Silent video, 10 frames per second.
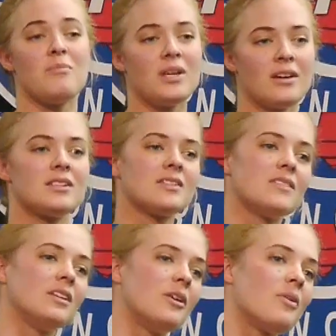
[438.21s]
And because
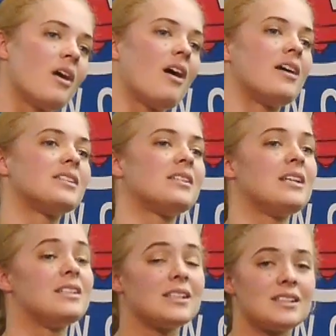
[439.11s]
of the low cost,
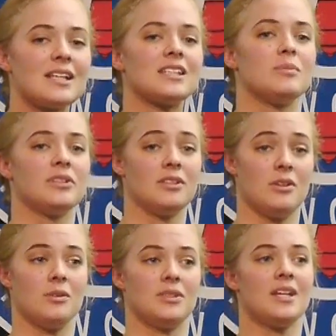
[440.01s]
it's accessible to
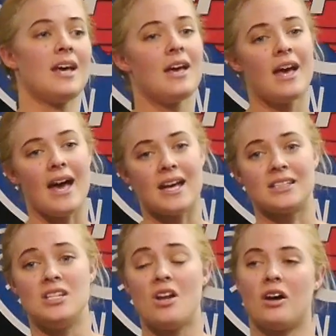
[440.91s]
those
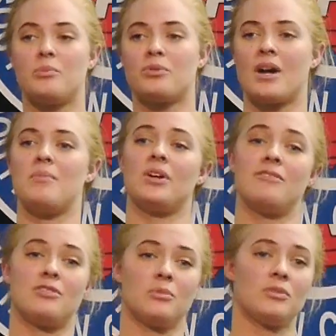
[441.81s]
as a
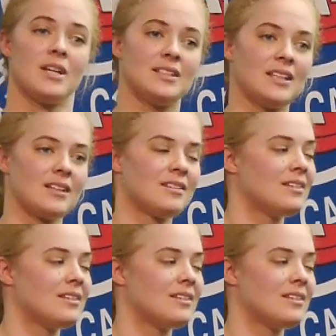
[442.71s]
non-primary form of racing.